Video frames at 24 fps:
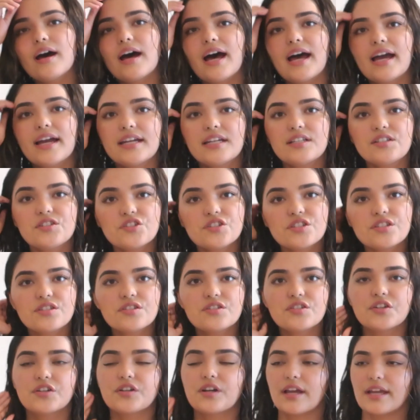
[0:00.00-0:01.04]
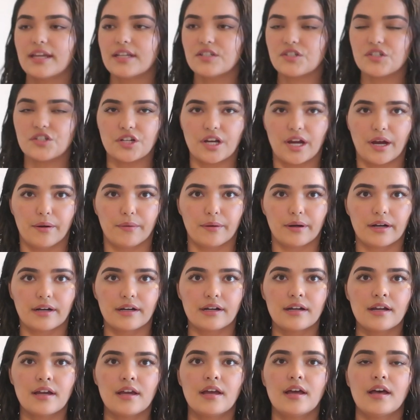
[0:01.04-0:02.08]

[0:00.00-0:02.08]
I just took a shower